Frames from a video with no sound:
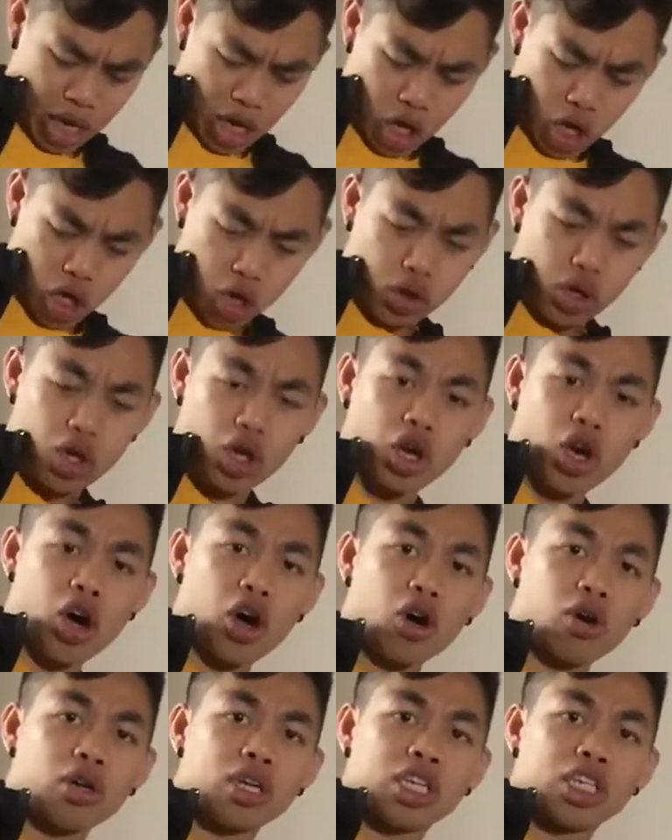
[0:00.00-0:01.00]
You can
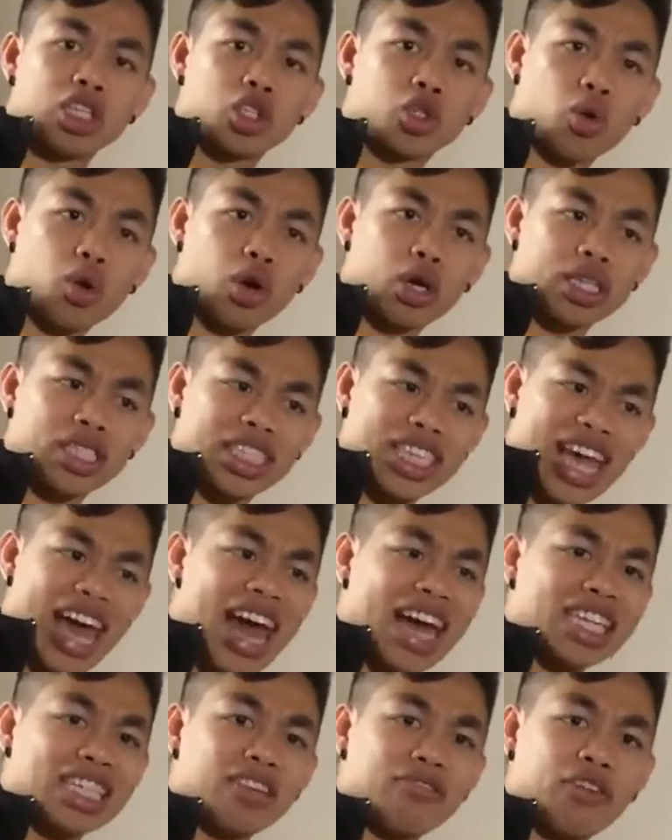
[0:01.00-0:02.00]
go towards
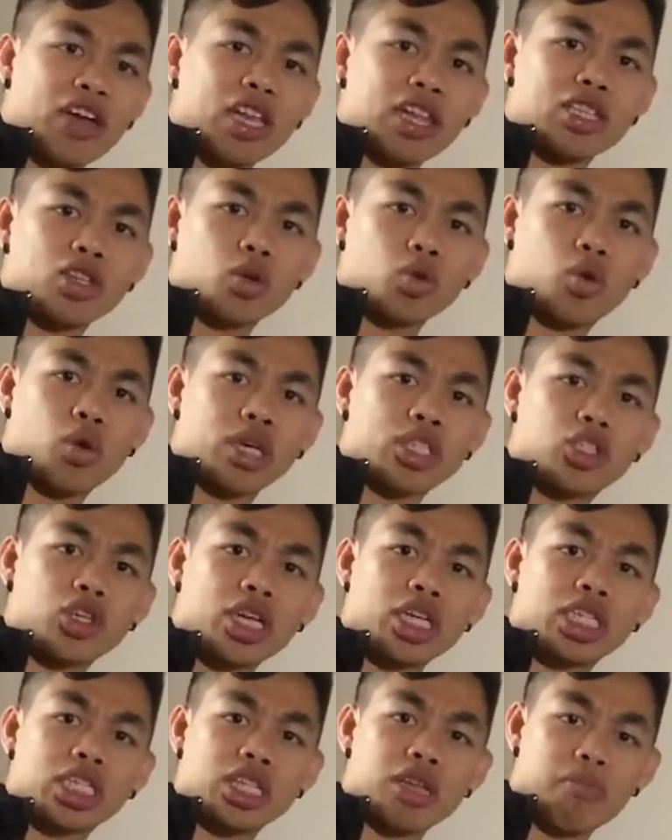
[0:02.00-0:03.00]
activate
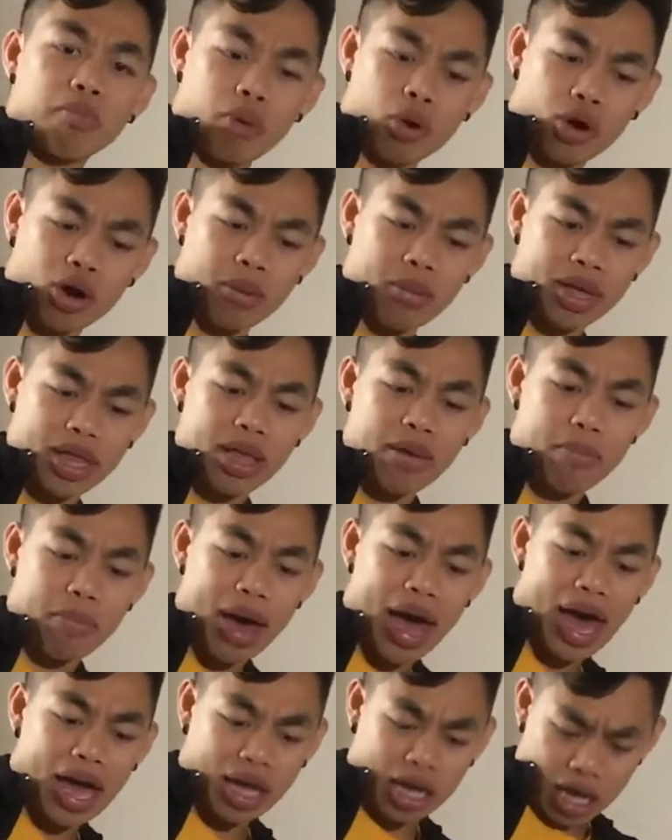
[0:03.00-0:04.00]
quadratus lumborum in the
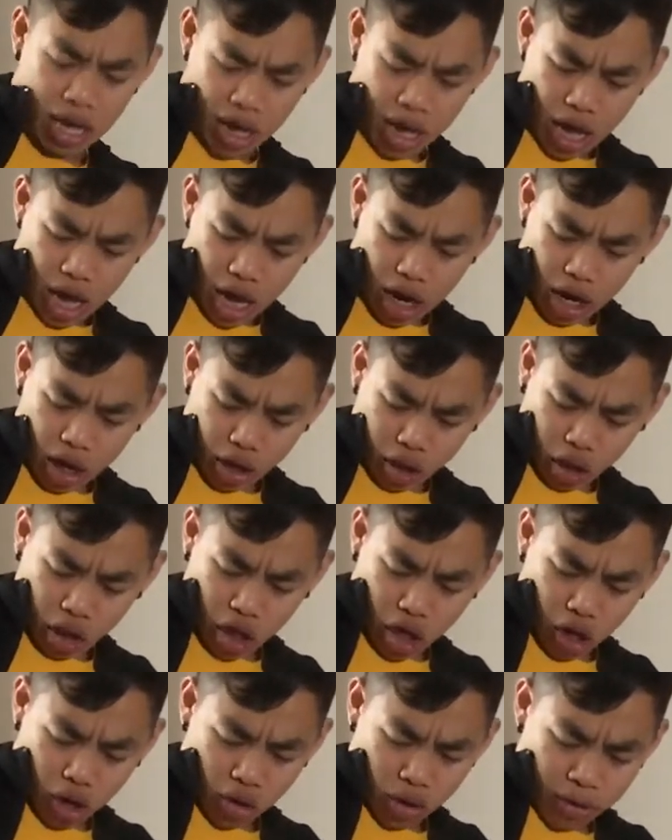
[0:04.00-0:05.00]
back, and
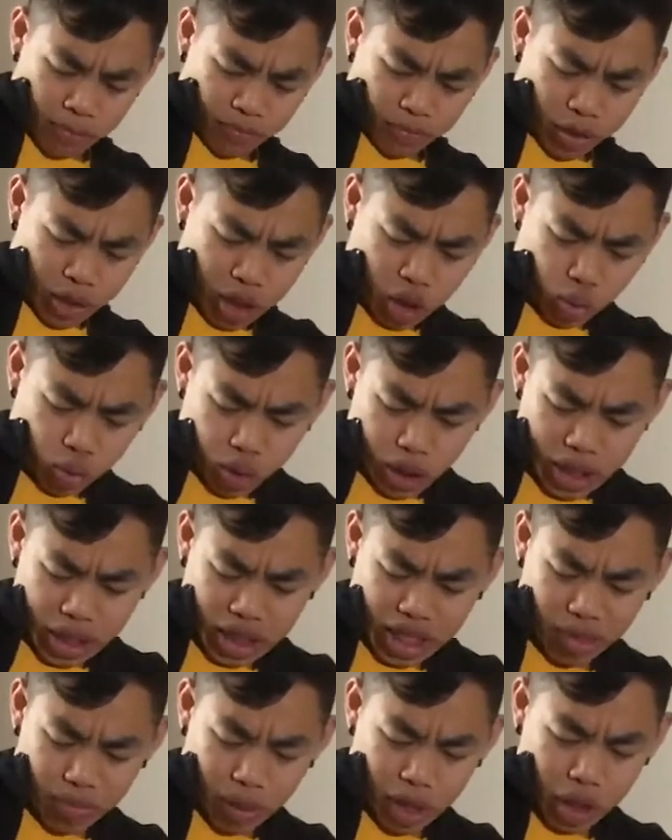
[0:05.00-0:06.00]
also just release
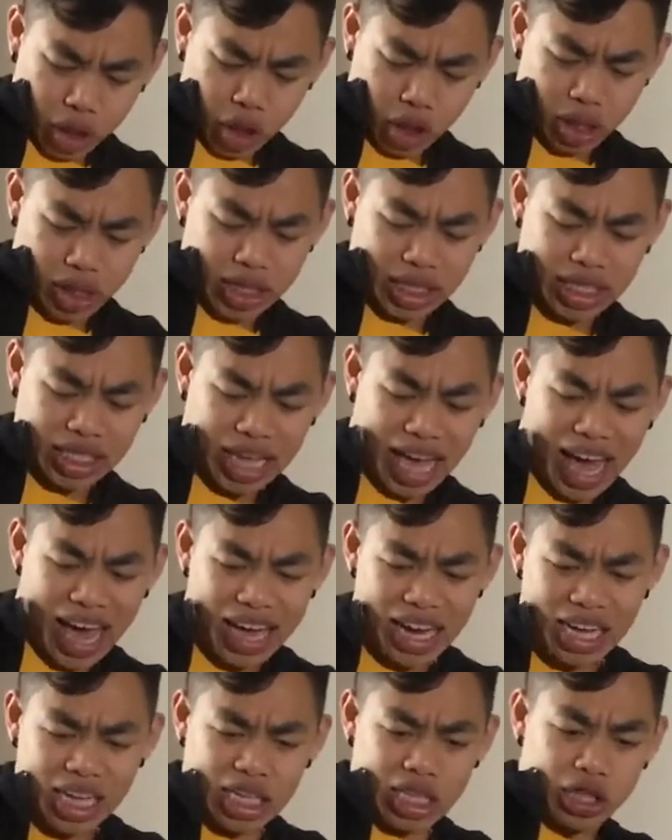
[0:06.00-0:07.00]
the muscles on the
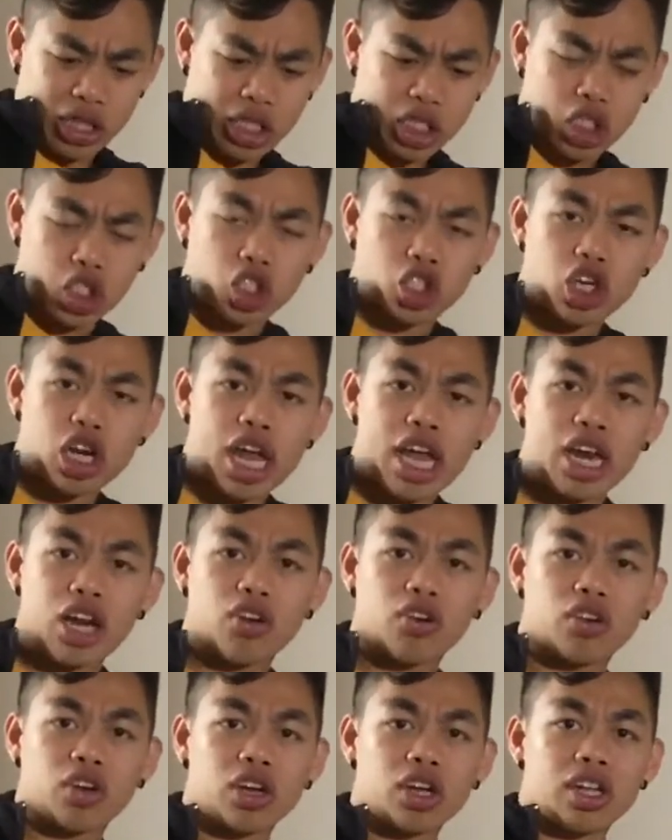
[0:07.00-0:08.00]
side. This
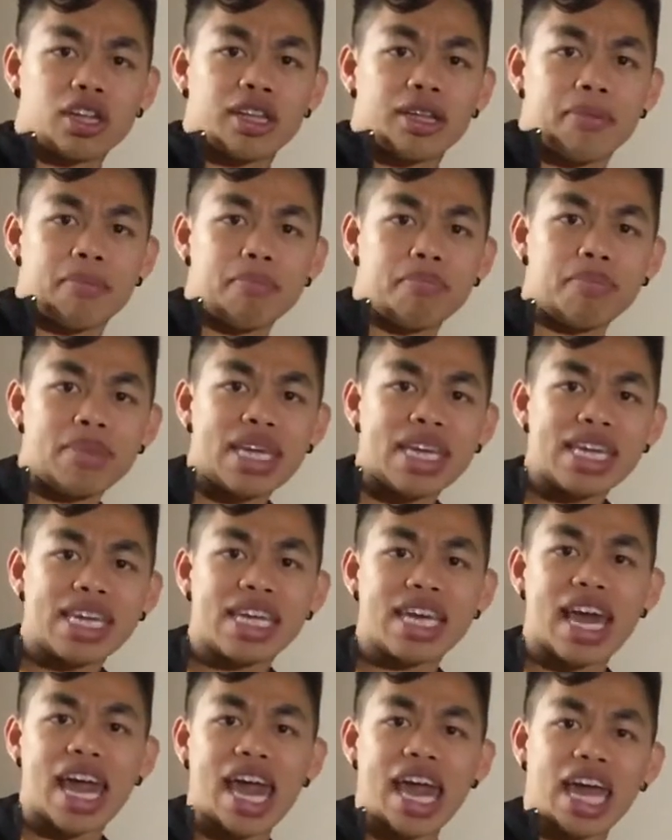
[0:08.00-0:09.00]
general
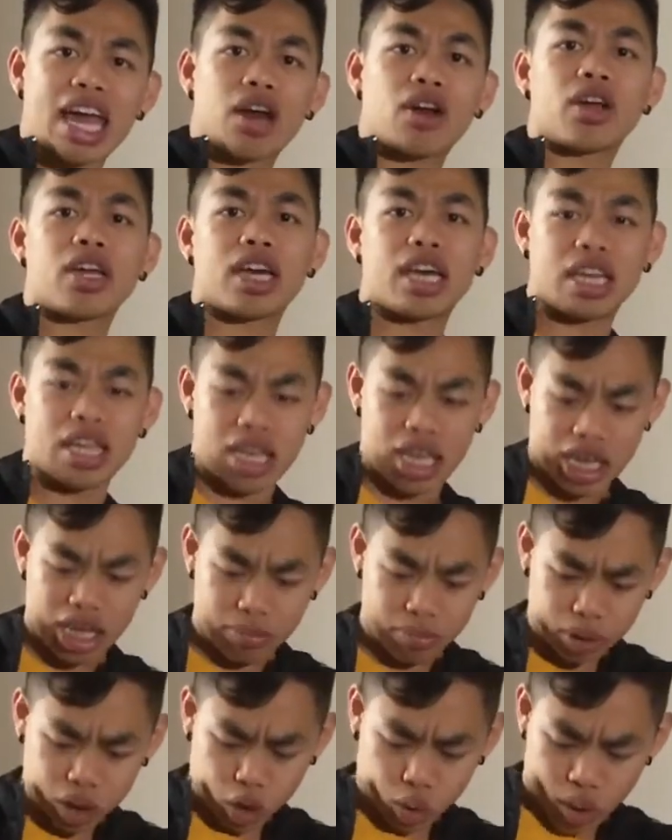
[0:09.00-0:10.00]
meaty area in
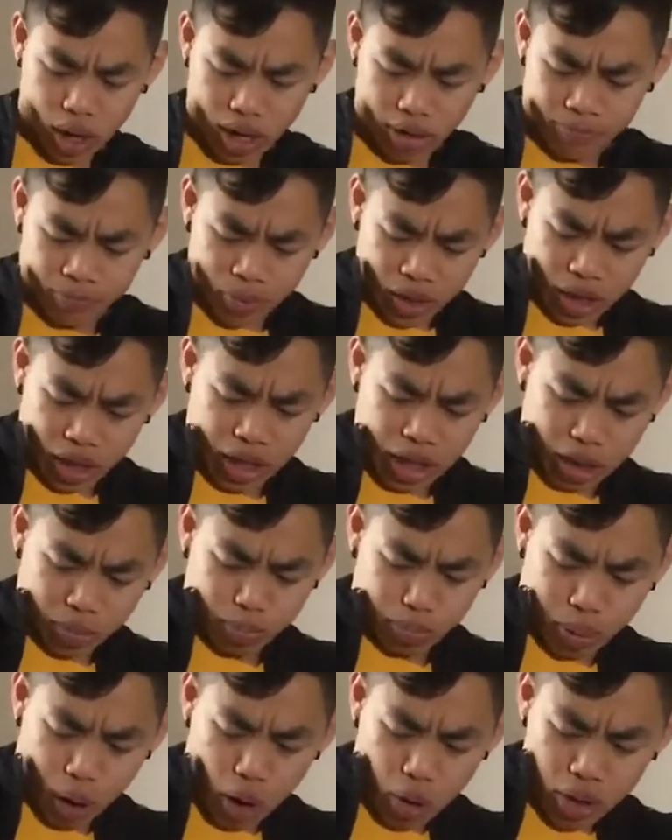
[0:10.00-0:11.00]
between this
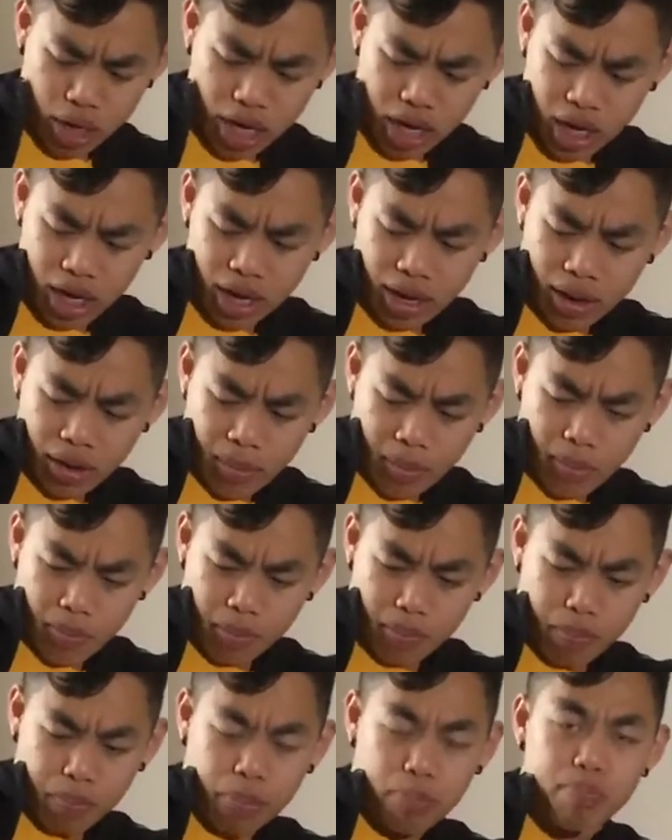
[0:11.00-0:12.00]
bony
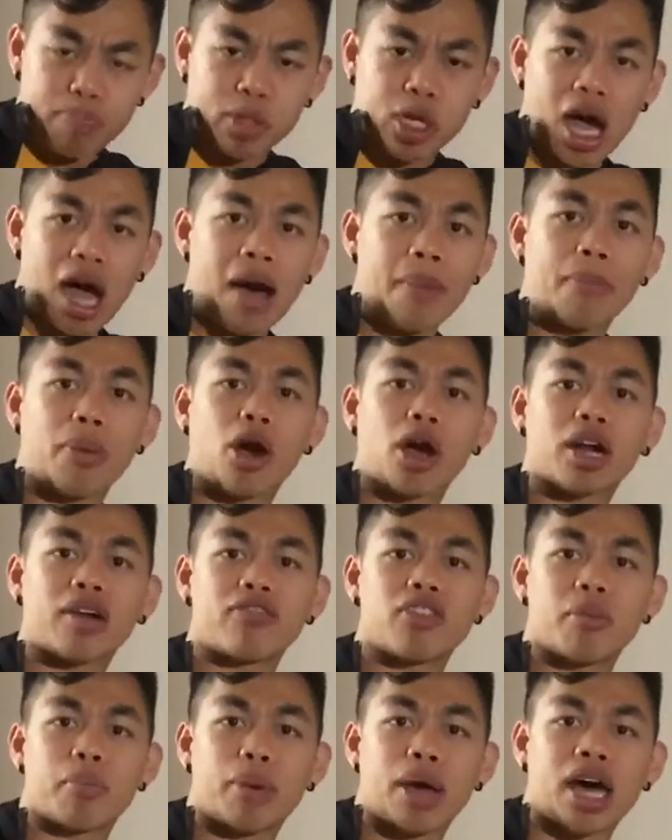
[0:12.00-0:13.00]
top part of
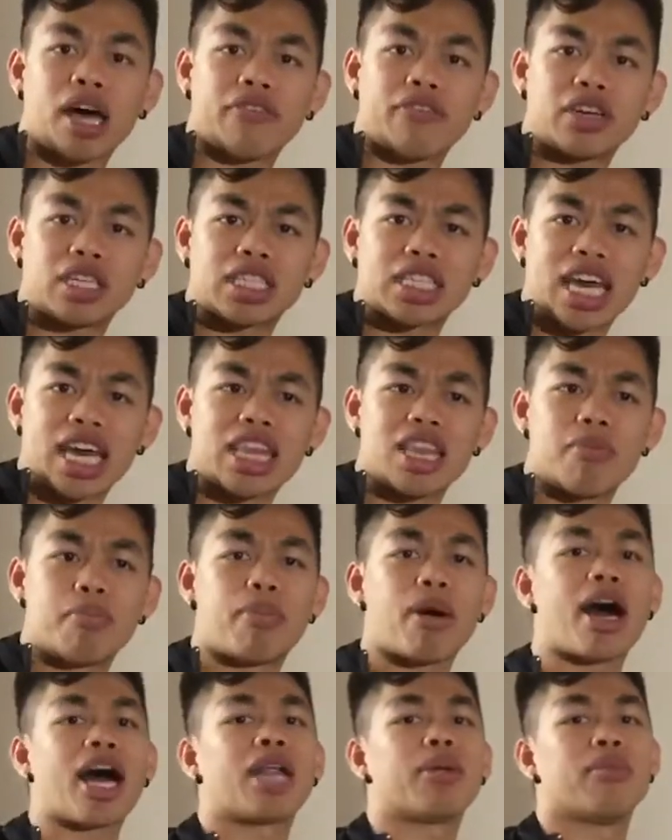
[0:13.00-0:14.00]
the pelvis and the
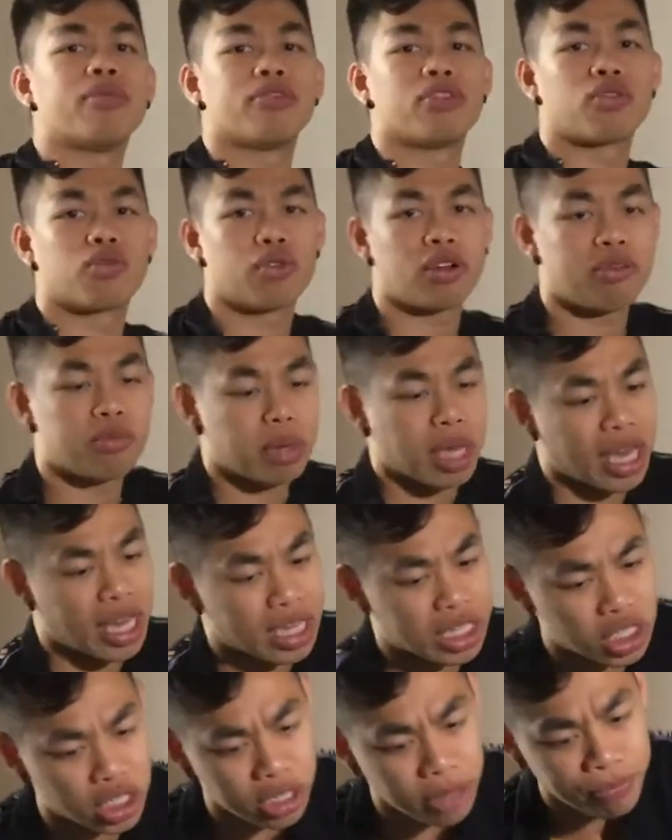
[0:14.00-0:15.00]
bottom of the rib
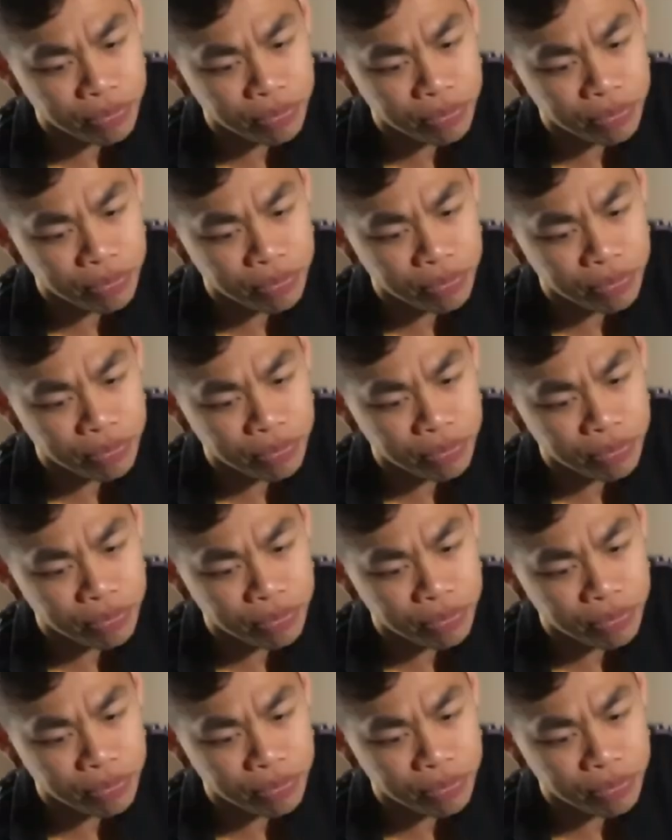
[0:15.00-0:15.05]
cage.